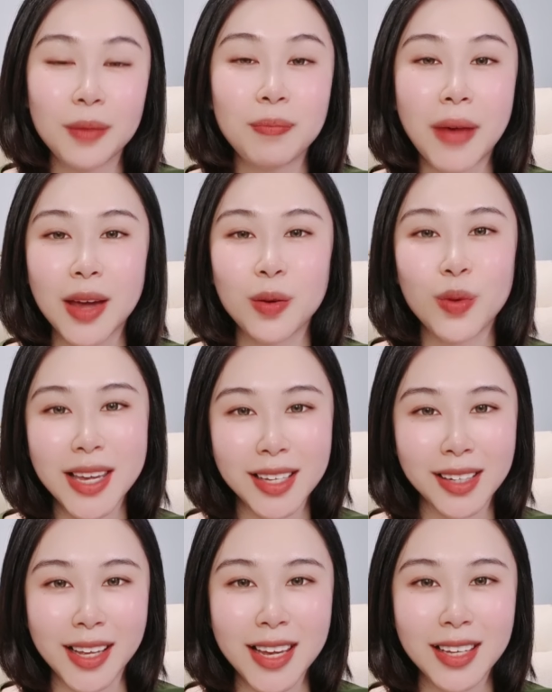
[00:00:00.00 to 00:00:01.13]

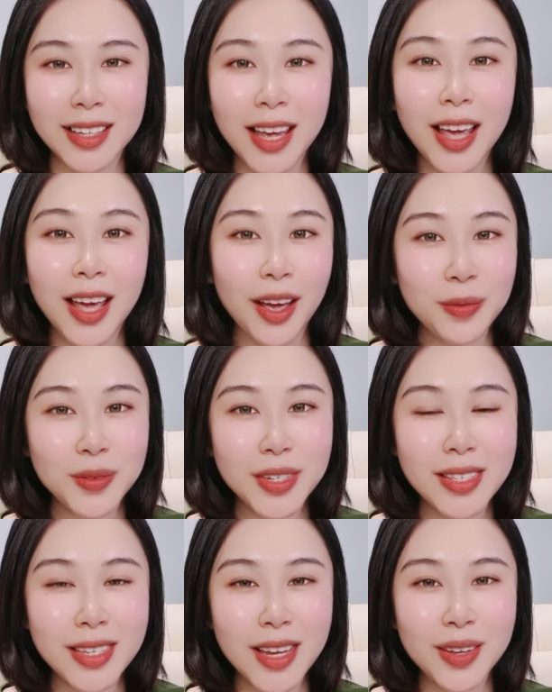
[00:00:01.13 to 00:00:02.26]
bi-weekly. Hope to
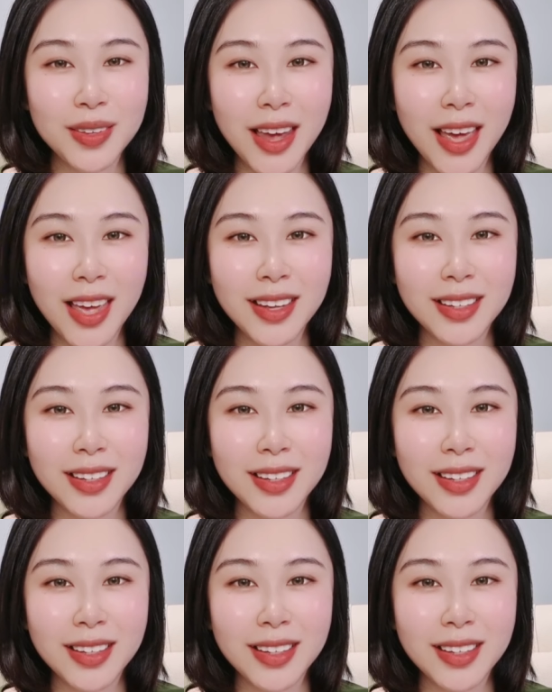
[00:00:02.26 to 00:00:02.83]
see you there.